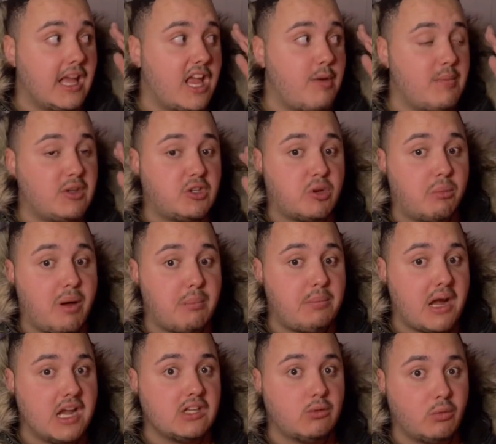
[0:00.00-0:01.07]
image in my
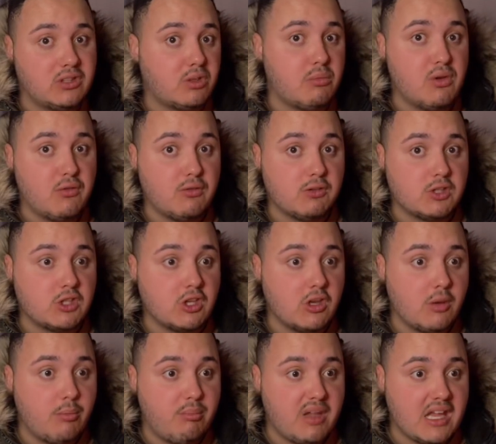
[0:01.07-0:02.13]
mind of what the movie was
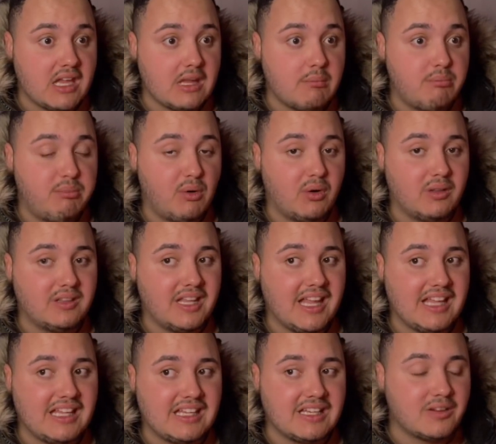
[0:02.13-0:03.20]
gonna be, but,
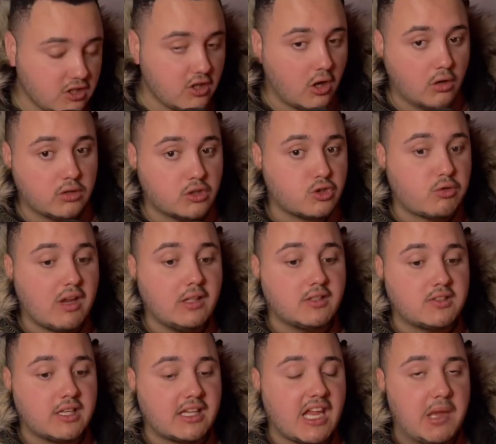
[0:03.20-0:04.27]
like, you know, the
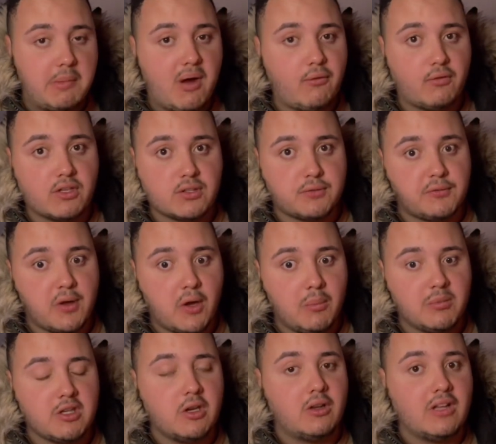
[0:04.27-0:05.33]
trailers that came out for this
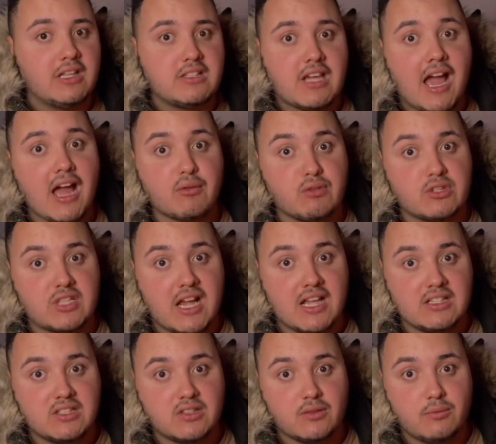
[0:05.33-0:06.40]
film, you know, like, to
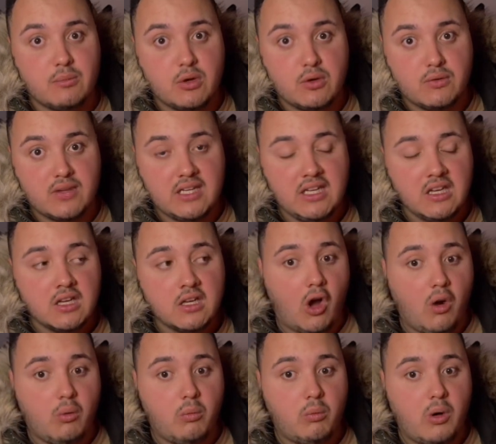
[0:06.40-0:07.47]
advertise the movie,
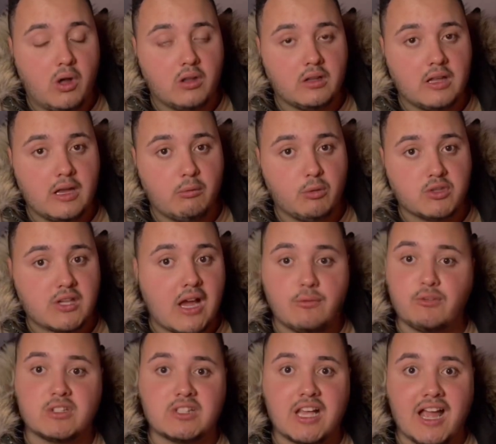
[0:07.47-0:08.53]
got what was
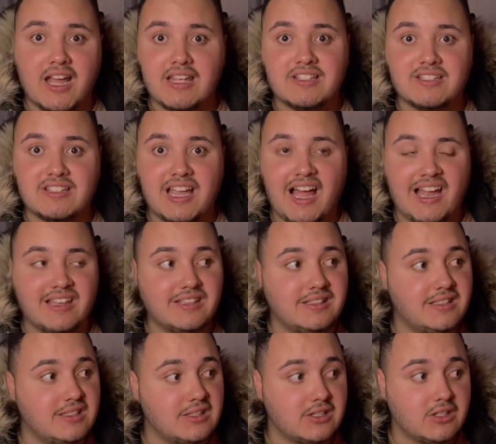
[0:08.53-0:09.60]
advertised,
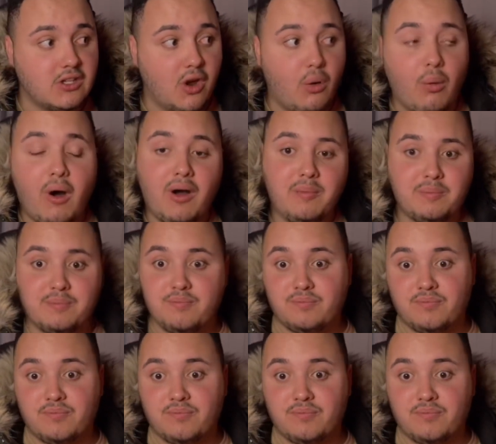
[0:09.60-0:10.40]
and you know what?